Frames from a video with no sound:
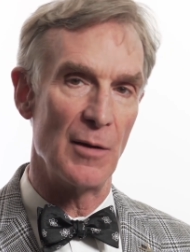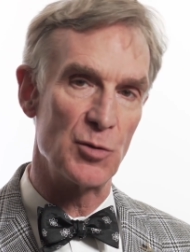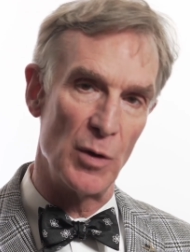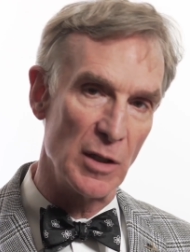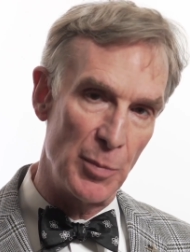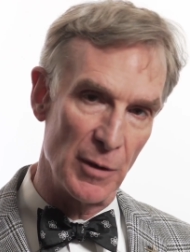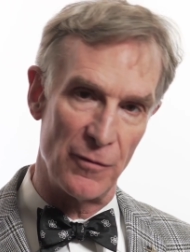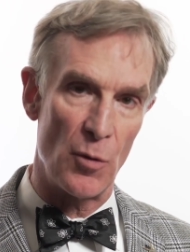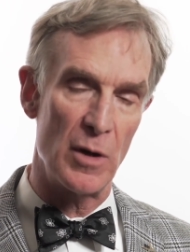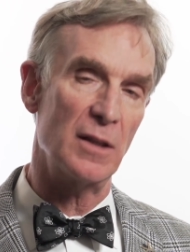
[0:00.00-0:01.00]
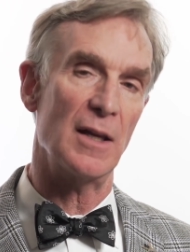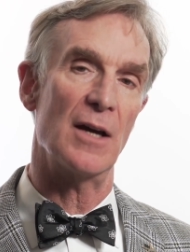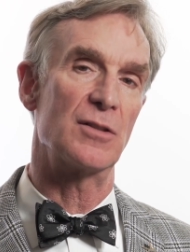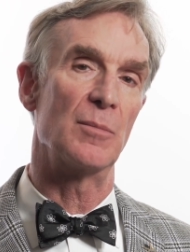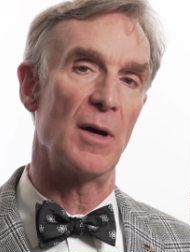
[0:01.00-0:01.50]
I was willing to put
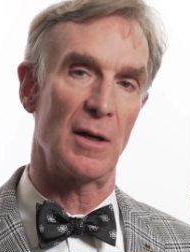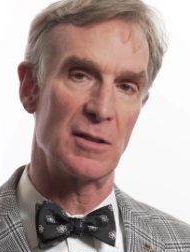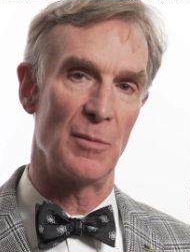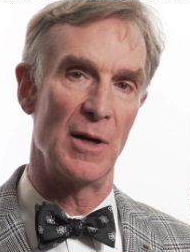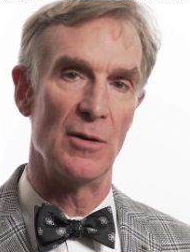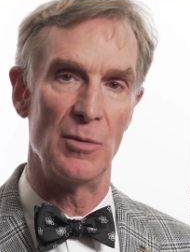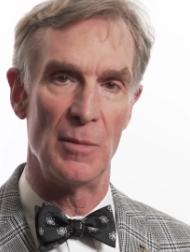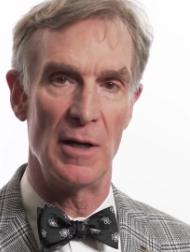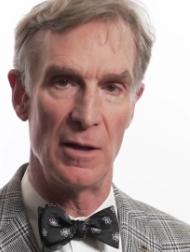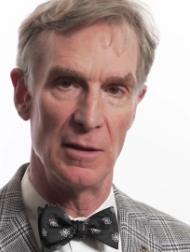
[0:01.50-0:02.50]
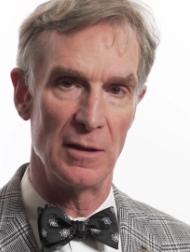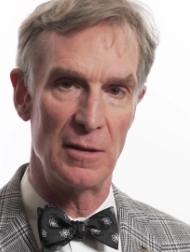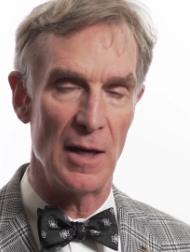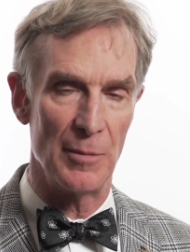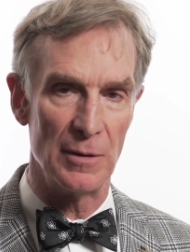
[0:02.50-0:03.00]
40,000 bucks of my own money on
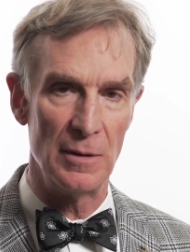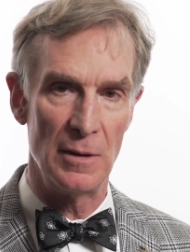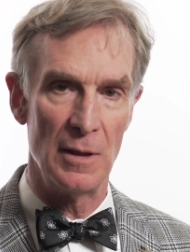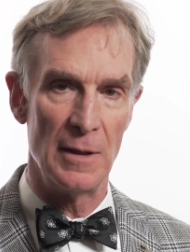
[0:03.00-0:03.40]
the table.